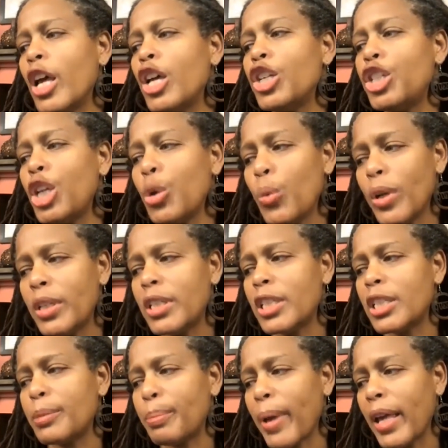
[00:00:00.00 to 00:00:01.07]
She went to
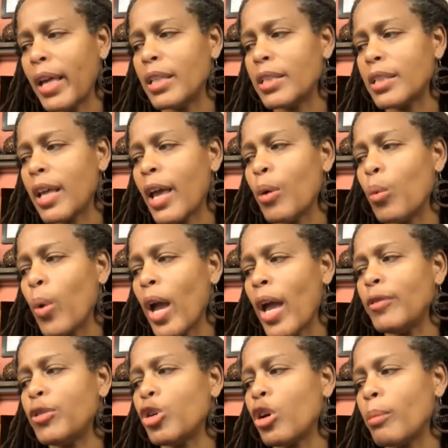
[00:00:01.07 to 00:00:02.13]
space and
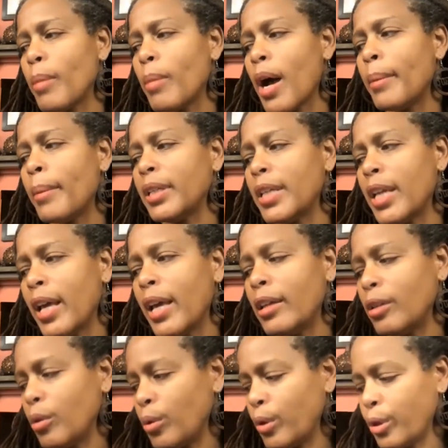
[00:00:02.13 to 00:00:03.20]
waved to her mom and dad
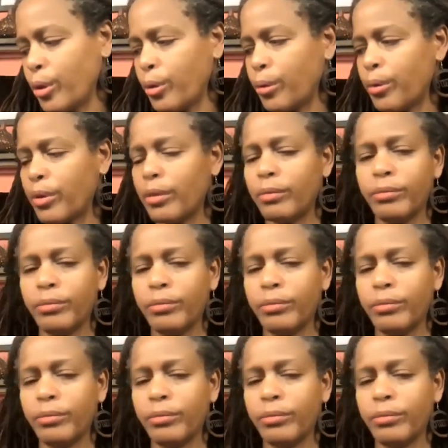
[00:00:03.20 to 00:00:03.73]
on Earth.